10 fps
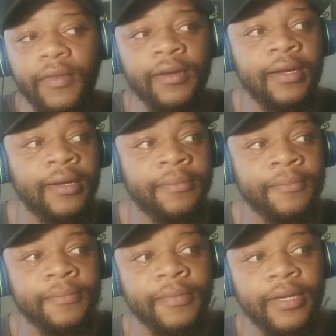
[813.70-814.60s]

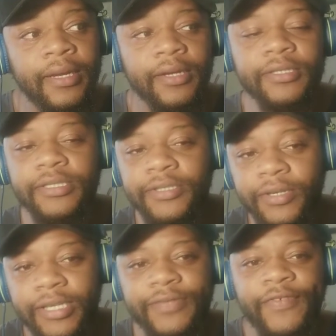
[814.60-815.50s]

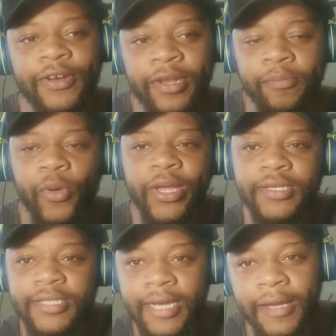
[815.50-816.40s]
Because he's very Muay
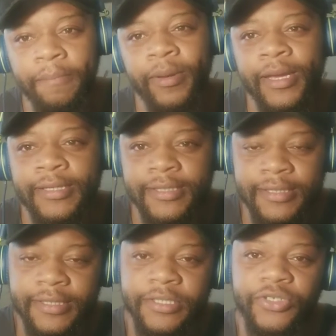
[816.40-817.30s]
Thai based
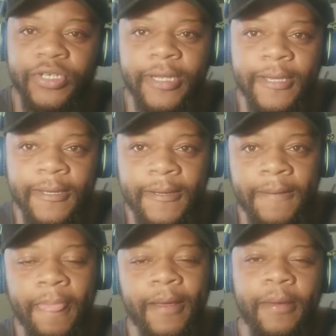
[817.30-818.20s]
in his striking,
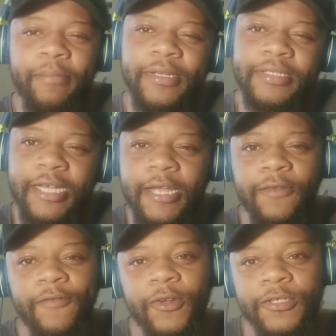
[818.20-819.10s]
but he's kind
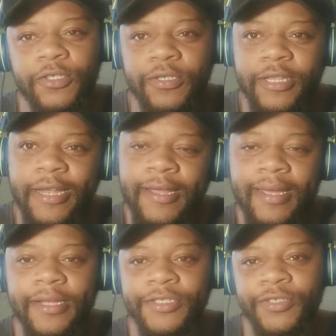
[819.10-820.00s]
of lost that
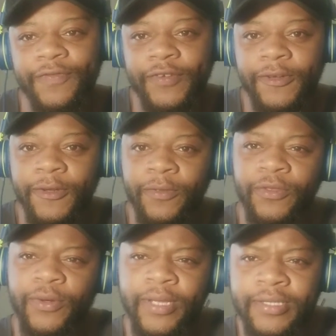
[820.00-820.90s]
edge of,
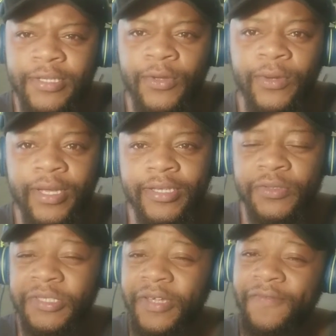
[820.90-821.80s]
throwing his low kicks,
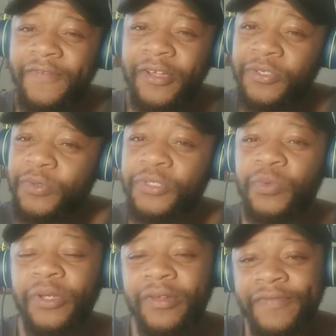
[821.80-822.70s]
which I felt was
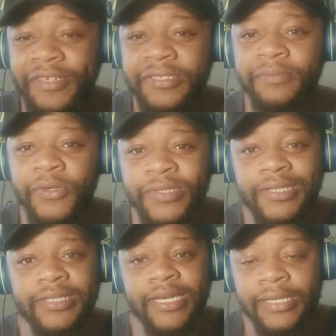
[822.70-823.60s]
one of his most
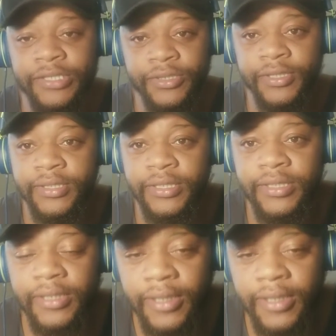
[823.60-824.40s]
dangerous